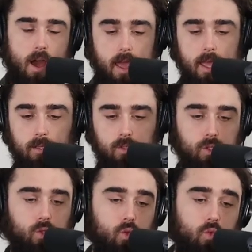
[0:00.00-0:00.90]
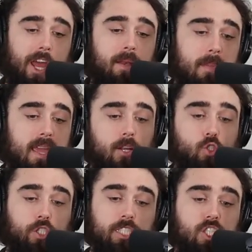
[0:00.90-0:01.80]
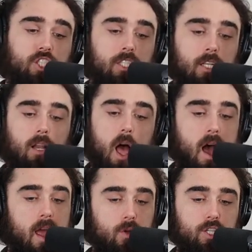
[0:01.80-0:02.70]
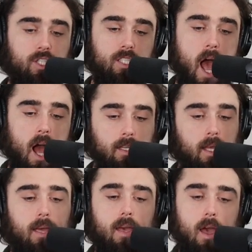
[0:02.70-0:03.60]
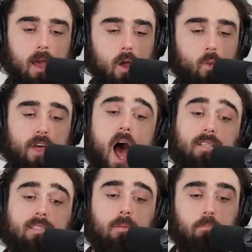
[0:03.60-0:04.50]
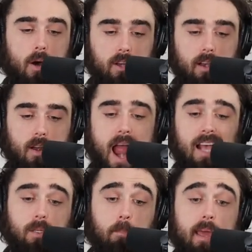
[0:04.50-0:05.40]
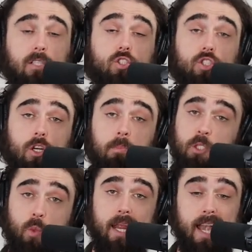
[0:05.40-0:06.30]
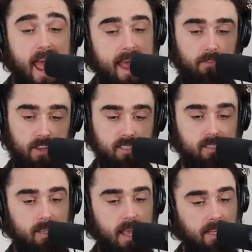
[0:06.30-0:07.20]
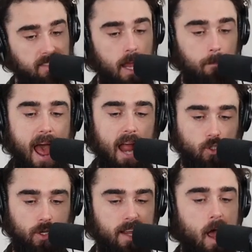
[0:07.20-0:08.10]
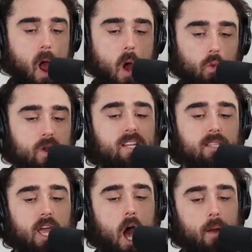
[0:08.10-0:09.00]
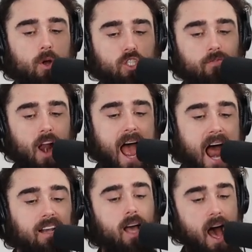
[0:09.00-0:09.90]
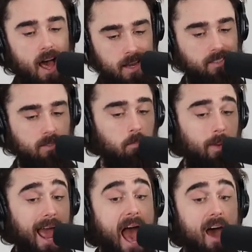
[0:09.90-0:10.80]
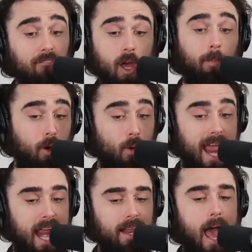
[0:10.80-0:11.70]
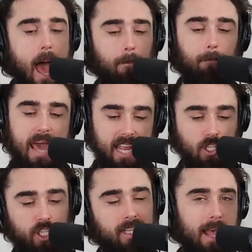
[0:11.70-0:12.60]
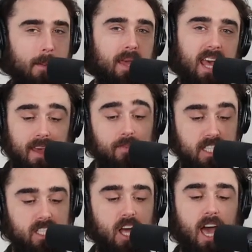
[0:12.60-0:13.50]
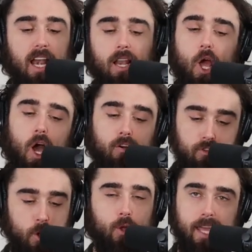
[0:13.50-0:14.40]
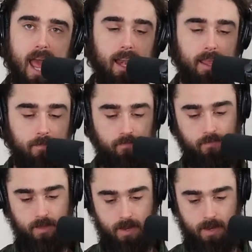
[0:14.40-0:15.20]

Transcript: AI to write me a traditional Irish song with Austin Butler as a mixture between Elvis and St. Patrick, reading the Irish of their alcoholism by having a parade and pinching them in the style of Luke Kelly.